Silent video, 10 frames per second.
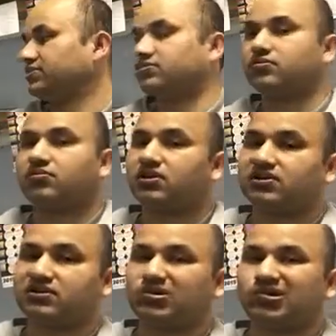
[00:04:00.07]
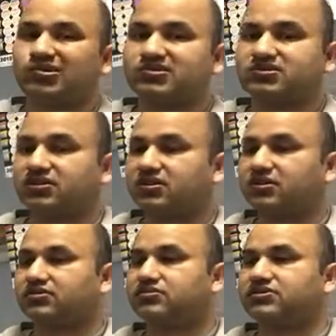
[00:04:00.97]
the colloidal coals.
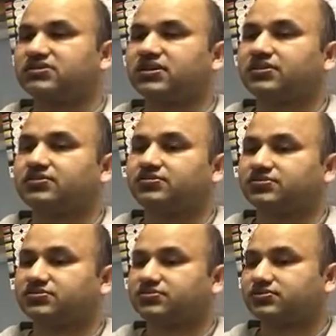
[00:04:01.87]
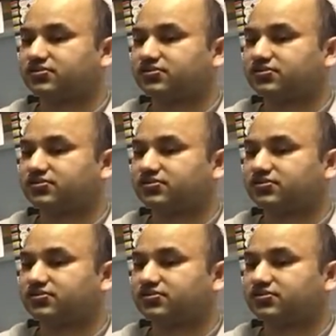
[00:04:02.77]
So these are used.